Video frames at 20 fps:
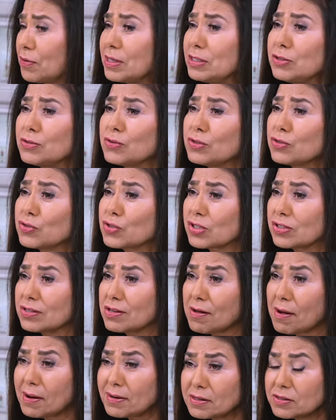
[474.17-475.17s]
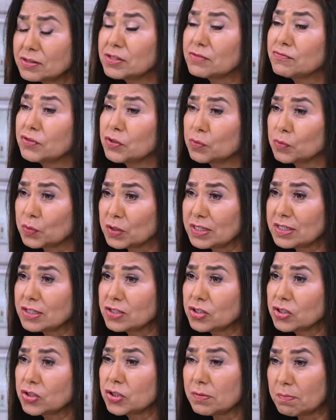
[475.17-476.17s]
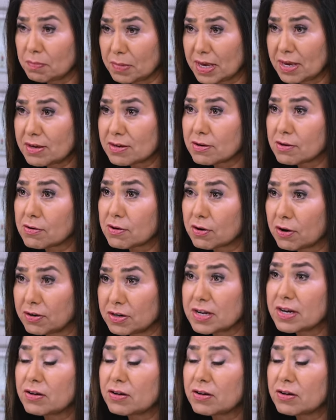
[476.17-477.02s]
Now, I know there's a lot of different ways to make carne